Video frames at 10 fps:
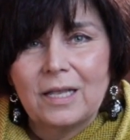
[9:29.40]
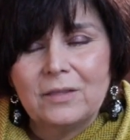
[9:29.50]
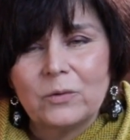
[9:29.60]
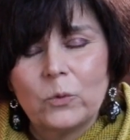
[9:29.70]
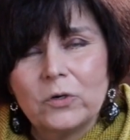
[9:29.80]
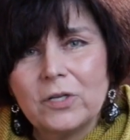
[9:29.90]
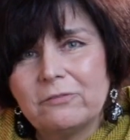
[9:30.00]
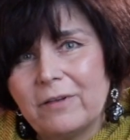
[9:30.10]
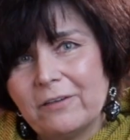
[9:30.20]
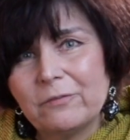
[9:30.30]
In the word
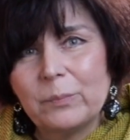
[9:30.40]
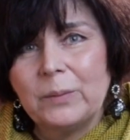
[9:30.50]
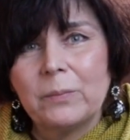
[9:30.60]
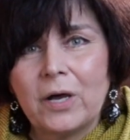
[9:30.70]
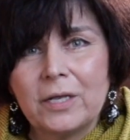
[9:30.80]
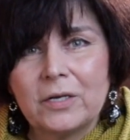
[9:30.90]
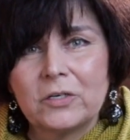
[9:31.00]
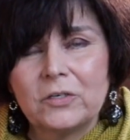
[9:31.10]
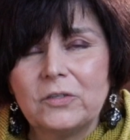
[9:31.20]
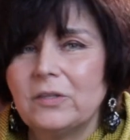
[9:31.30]
of F.B.
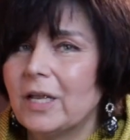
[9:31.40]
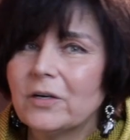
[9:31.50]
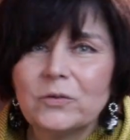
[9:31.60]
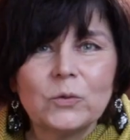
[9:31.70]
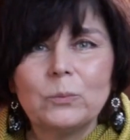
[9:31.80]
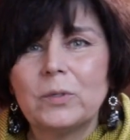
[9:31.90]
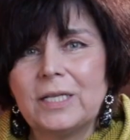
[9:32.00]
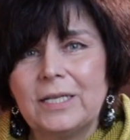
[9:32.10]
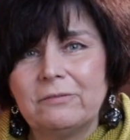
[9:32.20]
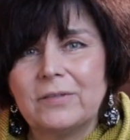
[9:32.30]
Meyer, dare to
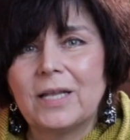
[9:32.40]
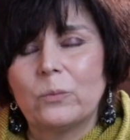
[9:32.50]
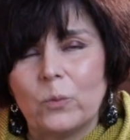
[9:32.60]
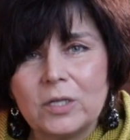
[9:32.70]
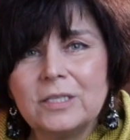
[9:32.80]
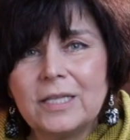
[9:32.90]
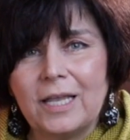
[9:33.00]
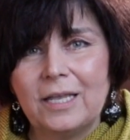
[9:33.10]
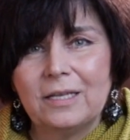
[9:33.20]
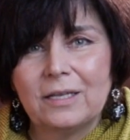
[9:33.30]
believe that one
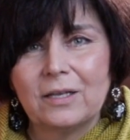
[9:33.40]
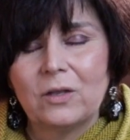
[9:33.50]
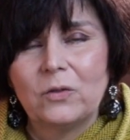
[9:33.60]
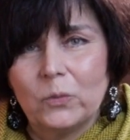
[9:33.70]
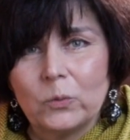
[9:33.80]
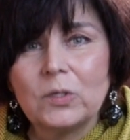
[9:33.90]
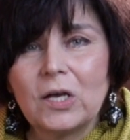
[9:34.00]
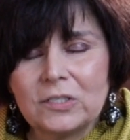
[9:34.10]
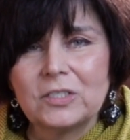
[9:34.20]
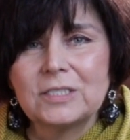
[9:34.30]
day you will
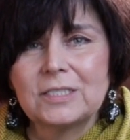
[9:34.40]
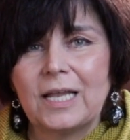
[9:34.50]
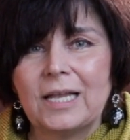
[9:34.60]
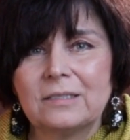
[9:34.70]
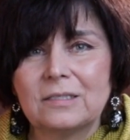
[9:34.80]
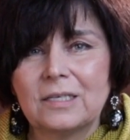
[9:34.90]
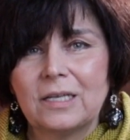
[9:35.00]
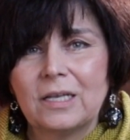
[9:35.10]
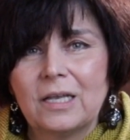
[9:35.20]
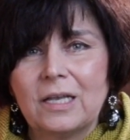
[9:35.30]
understand
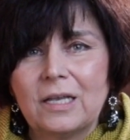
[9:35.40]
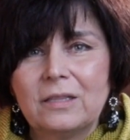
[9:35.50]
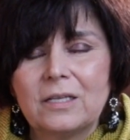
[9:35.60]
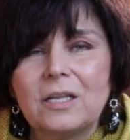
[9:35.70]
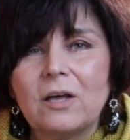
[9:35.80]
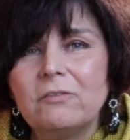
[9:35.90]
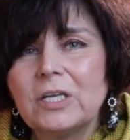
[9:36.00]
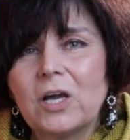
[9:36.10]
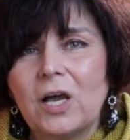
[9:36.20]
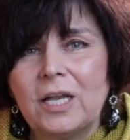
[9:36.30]
the
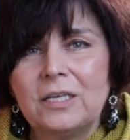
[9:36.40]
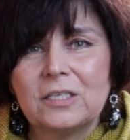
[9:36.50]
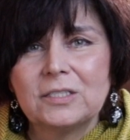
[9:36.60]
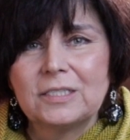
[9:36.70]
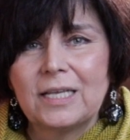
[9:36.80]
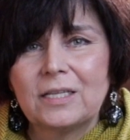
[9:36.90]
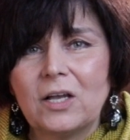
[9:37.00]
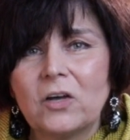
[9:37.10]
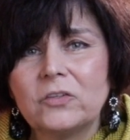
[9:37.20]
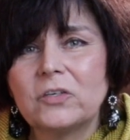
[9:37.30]
loving kindness that
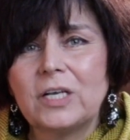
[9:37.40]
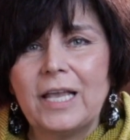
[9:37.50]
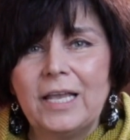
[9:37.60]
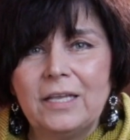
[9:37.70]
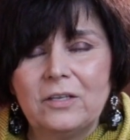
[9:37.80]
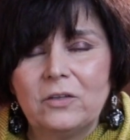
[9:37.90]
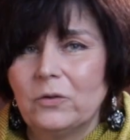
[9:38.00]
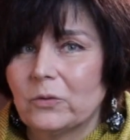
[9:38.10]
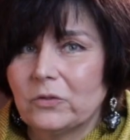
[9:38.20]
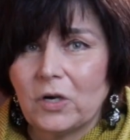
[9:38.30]
underlay
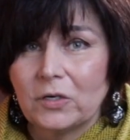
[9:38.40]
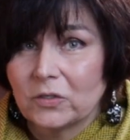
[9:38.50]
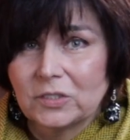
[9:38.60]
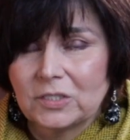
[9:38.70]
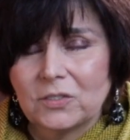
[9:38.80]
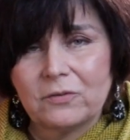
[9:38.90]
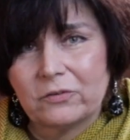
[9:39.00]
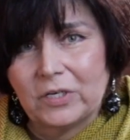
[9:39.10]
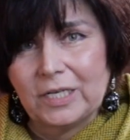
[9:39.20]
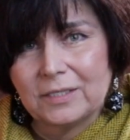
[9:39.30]
your darkest
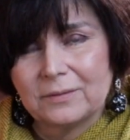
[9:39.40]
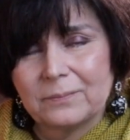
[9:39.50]
suffering.